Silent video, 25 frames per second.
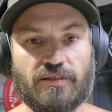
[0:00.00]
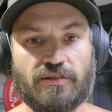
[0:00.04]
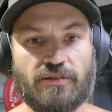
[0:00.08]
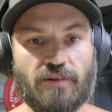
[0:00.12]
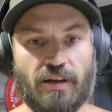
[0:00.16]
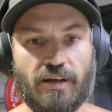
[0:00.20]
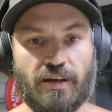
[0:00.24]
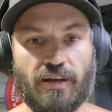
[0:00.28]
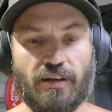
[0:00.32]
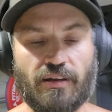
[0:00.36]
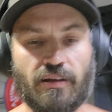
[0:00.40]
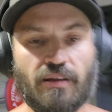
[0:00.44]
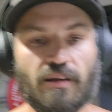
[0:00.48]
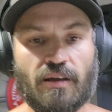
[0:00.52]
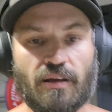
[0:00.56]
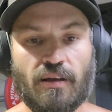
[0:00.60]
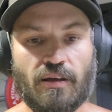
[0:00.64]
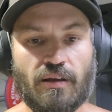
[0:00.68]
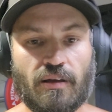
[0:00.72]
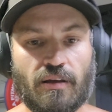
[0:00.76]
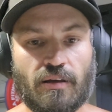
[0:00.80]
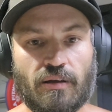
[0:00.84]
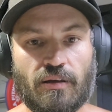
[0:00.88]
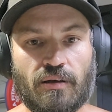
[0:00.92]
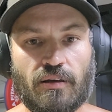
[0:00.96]
trying to
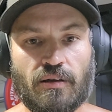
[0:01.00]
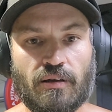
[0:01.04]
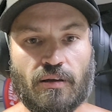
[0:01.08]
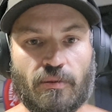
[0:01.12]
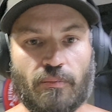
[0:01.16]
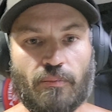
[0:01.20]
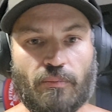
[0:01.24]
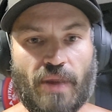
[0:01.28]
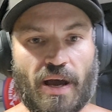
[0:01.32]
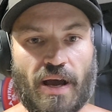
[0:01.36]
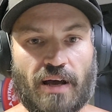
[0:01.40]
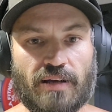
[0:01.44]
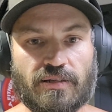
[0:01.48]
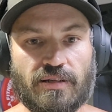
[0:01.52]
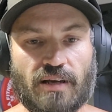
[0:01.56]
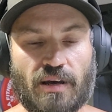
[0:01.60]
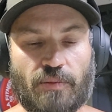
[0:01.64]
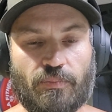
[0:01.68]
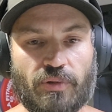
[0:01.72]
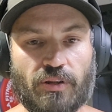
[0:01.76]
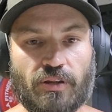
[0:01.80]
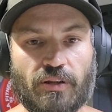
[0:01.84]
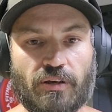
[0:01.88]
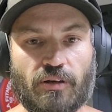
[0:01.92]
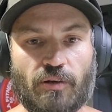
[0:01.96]
mass up
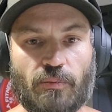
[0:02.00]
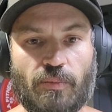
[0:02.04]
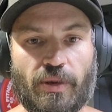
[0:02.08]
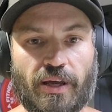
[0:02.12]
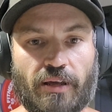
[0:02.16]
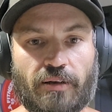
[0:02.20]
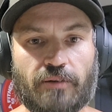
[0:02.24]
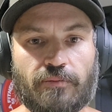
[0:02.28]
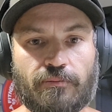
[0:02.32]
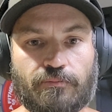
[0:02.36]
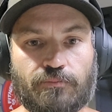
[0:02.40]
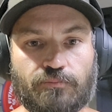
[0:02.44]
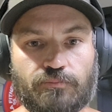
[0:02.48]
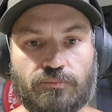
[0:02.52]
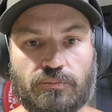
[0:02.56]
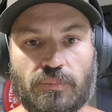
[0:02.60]
a little bit,